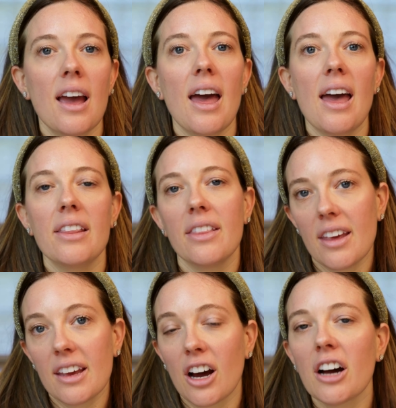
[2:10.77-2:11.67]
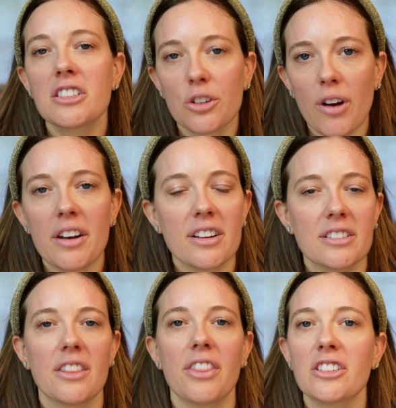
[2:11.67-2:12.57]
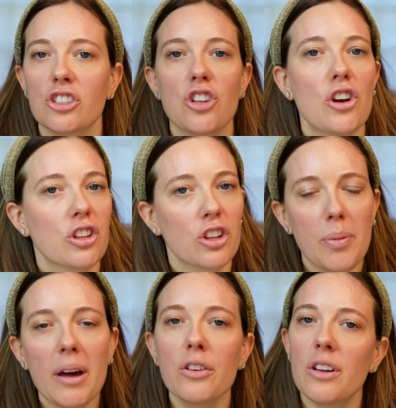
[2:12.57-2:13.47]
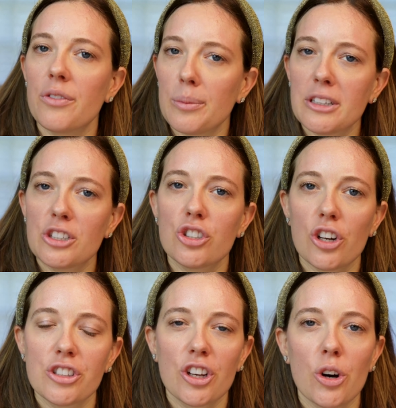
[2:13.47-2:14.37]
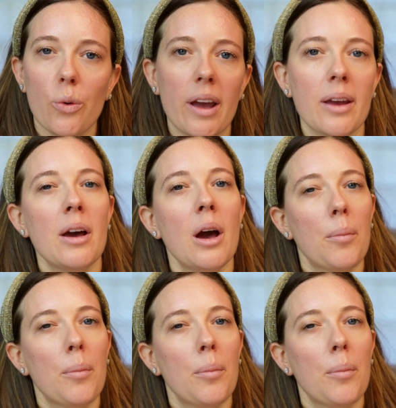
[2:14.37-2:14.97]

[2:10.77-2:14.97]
and it cuts the redness and things are starting to look better. The inflammation is starting to go away.